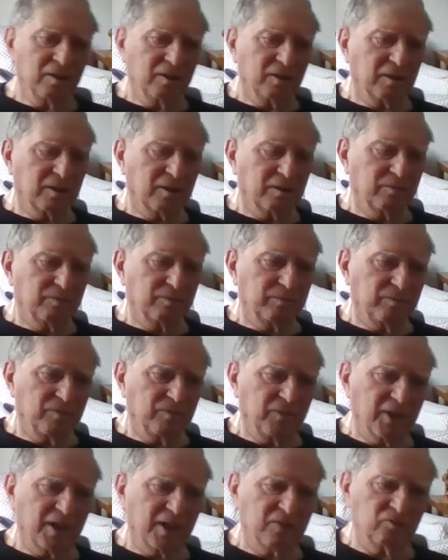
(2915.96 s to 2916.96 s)
know.
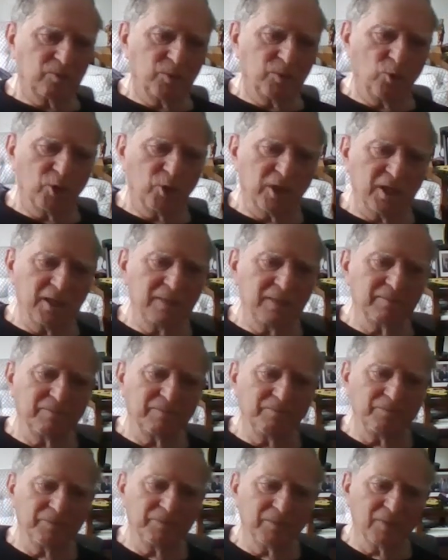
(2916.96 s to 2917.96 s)
They get spooky.
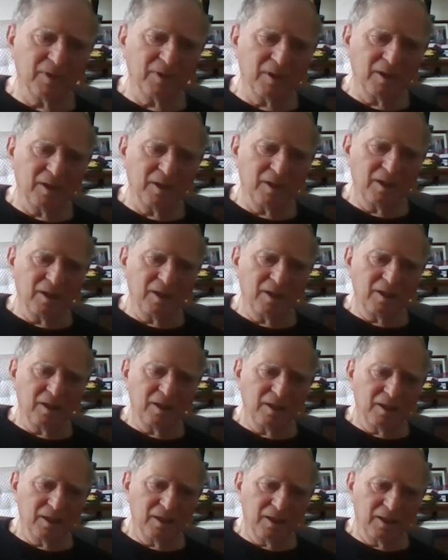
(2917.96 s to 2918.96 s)

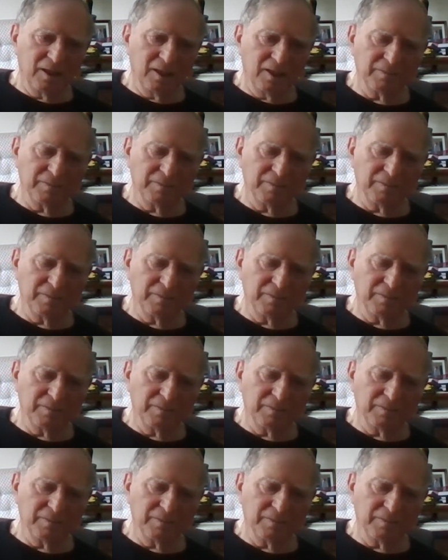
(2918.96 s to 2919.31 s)
Uh,